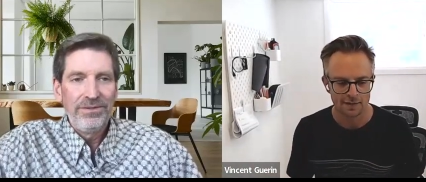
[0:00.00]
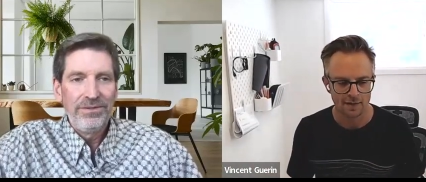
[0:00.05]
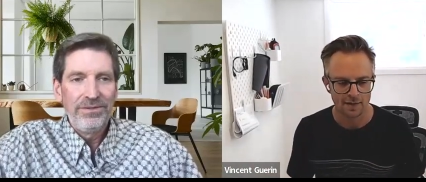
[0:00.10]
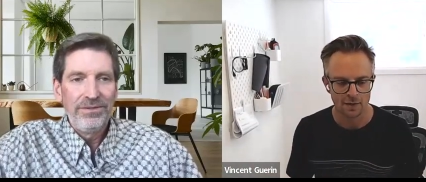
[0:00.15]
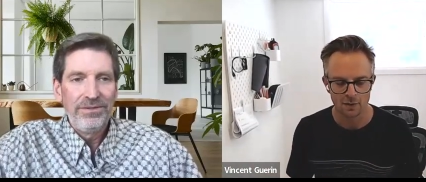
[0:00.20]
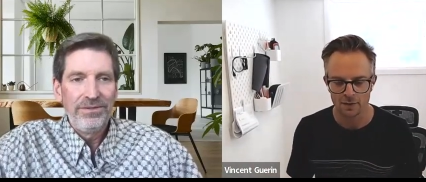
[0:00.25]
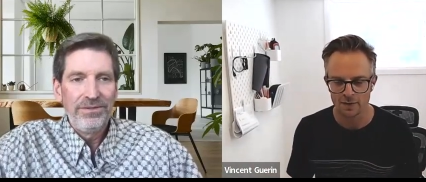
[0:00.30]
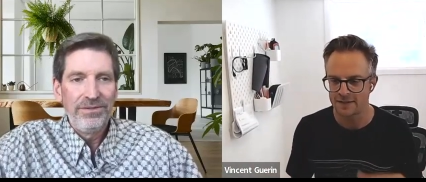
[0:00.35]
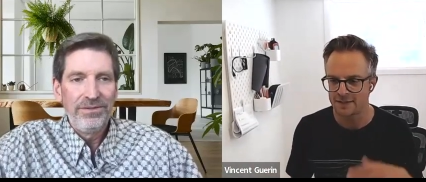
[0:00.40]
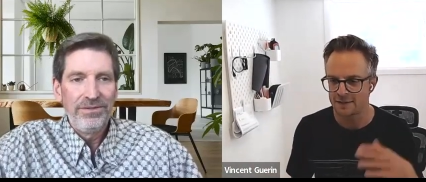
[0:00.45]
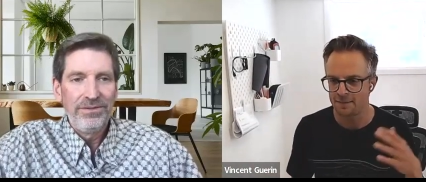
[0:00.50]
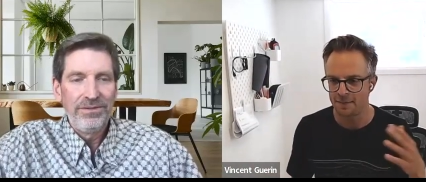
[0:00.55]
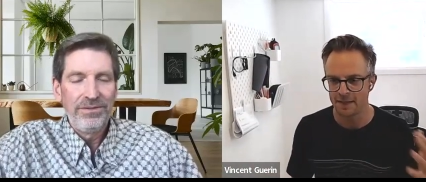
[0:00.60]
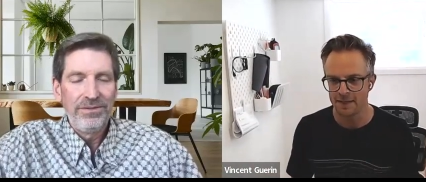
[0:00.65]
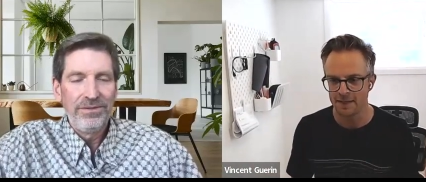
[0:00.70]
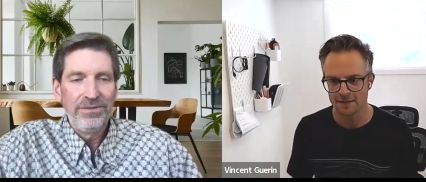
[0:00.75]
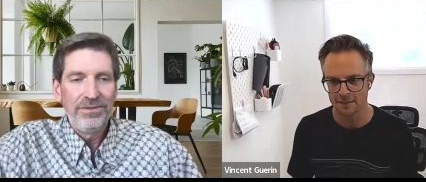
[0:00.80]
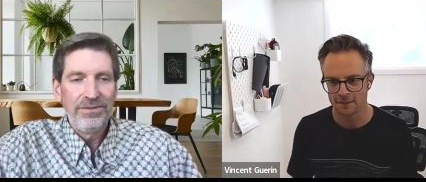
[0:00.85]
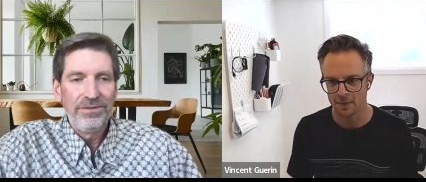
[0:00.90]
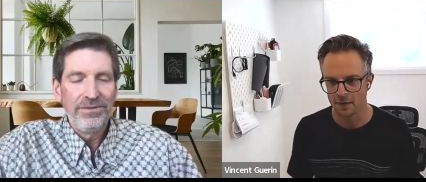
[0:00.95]
Speaker 1: that only
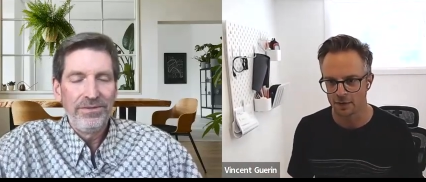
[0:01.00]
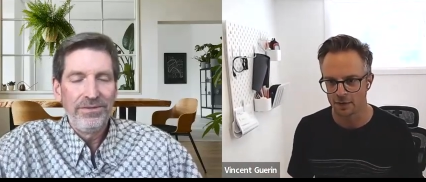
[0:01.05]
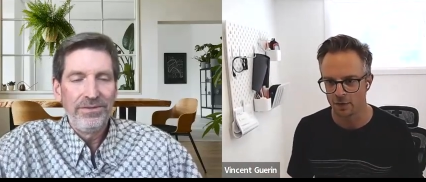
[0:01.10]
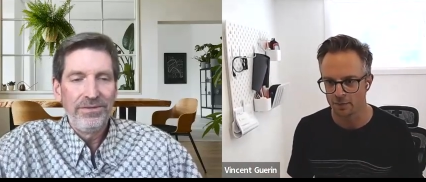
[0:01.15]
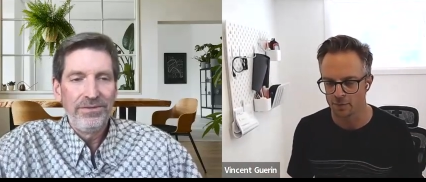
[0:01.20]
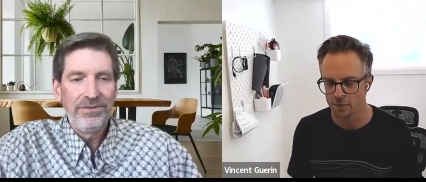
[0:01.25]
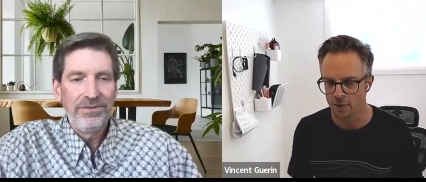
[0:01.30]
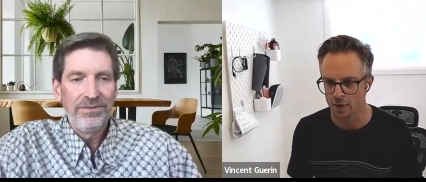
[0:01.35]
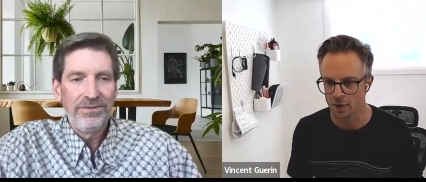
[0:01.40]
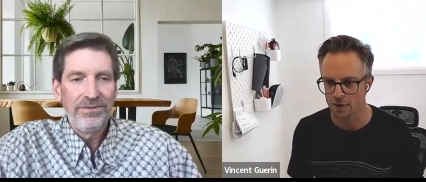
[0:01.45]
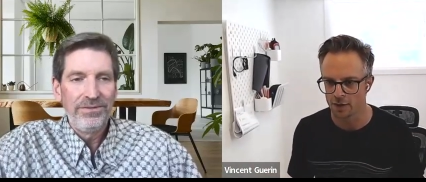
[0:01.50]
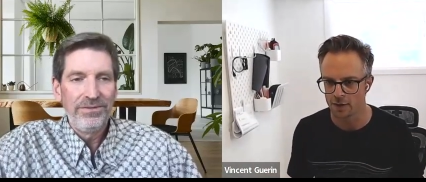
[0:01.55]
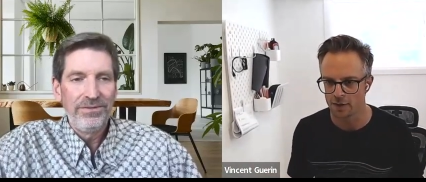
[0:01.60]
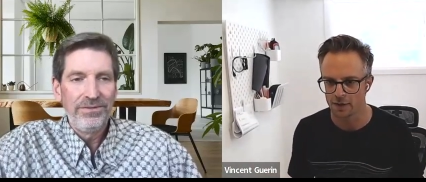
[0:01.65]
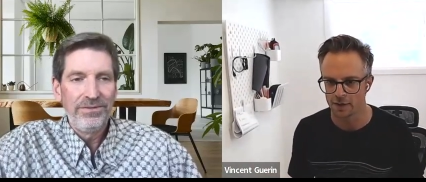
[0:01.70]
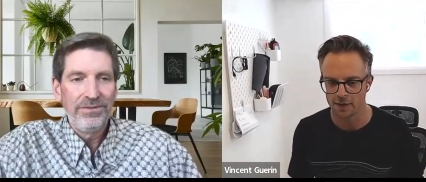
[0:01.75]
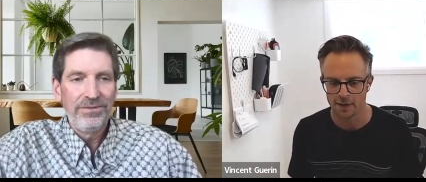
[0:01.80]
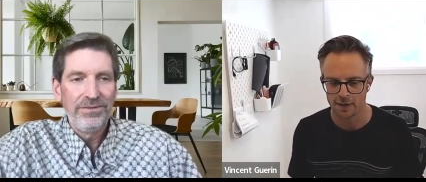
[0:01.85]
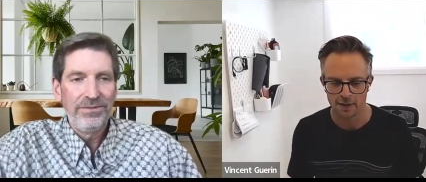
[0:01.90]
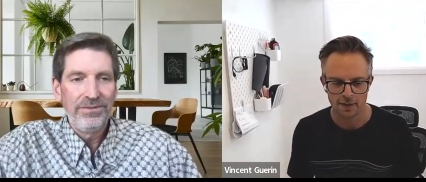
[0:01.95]
speaks about your
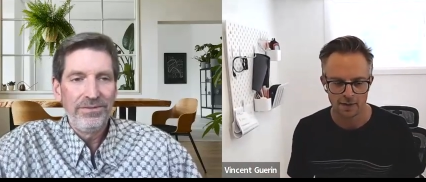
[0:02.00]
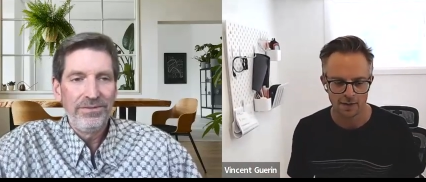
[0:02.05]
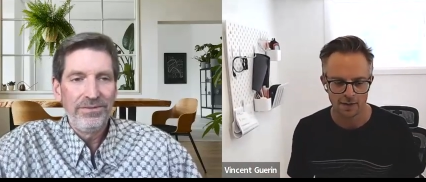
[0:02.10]
product,